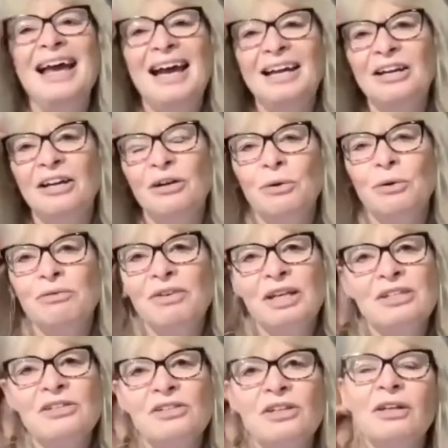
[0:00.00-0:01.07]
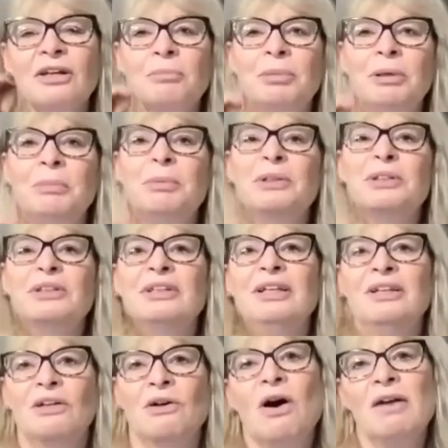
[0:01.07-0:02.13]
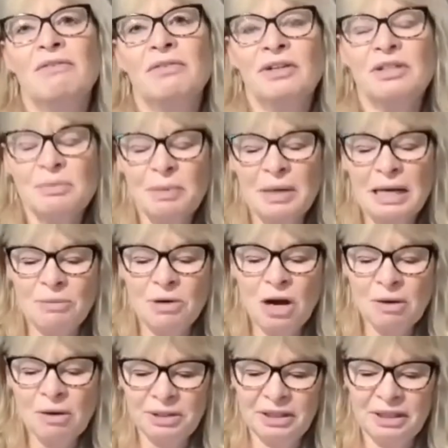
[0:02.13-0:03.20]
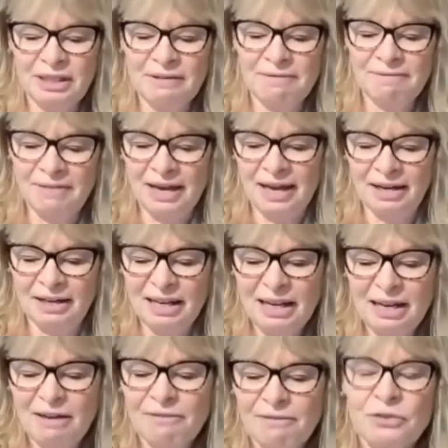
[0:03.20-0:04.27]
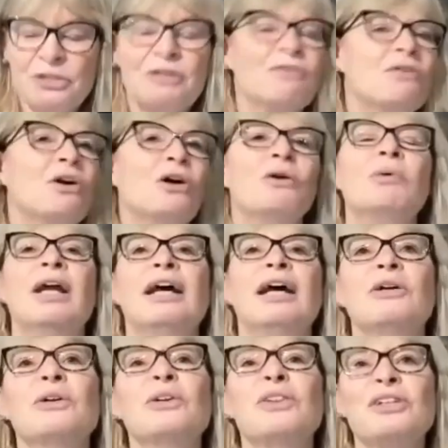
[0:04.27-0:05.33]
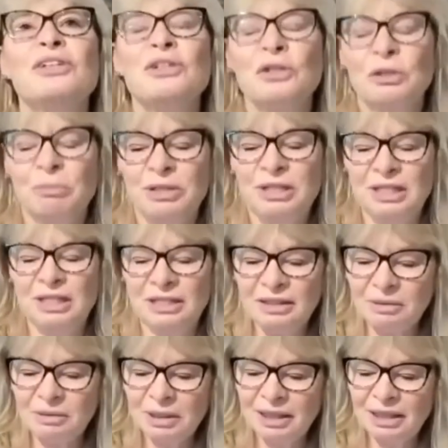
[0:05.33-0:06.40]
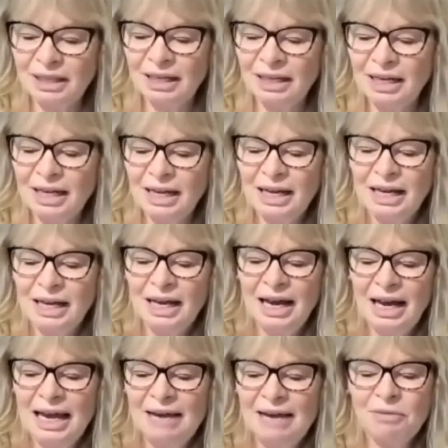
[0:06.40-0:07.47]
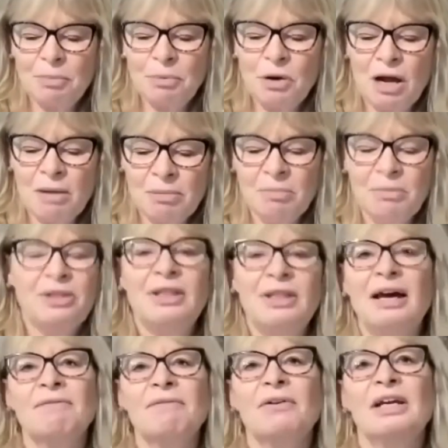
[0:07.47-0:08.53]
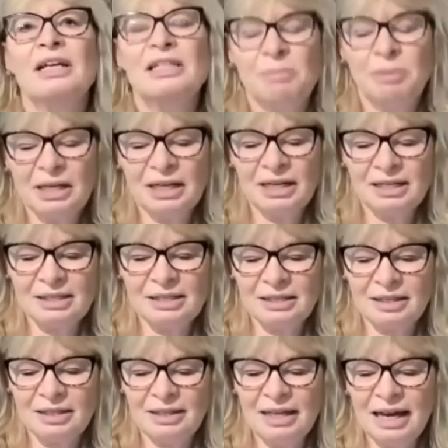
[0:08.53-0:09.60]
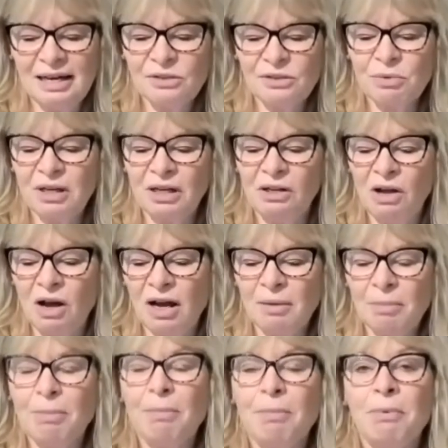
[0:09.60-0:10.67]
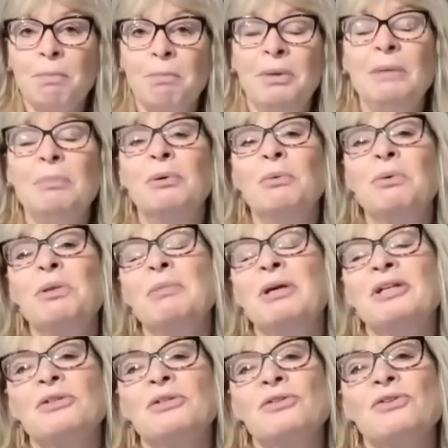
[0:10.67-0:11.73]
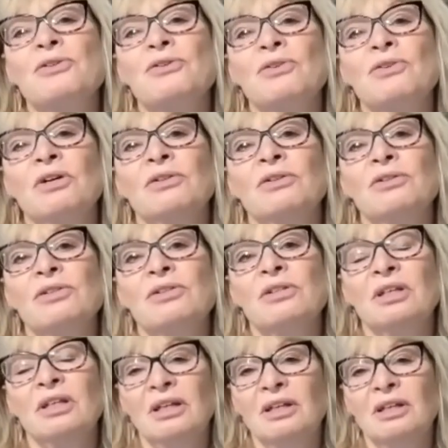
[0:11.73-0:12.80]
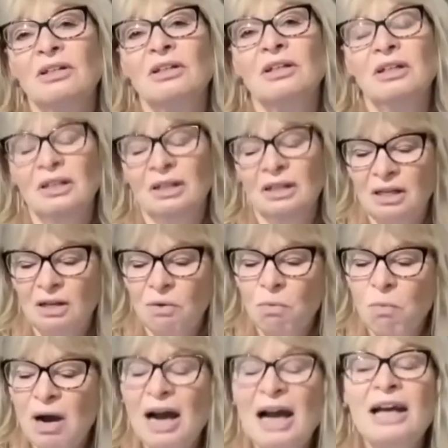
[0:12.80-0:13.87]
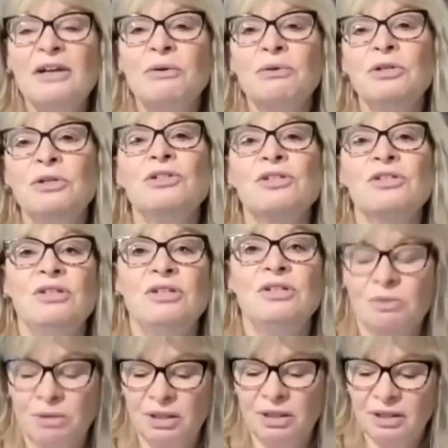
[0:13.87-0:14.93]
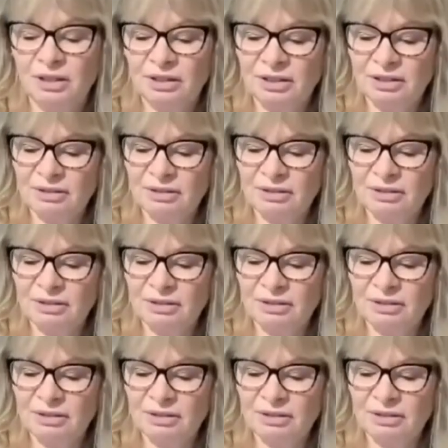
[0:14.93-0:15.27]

and no offense to the people in the conference, but I'm not really a fan. First of all, when I heard the term dealing with it, I have a problem with that phrase because that is what a lot of people with mental struggles hear. Why don't you just deal with it?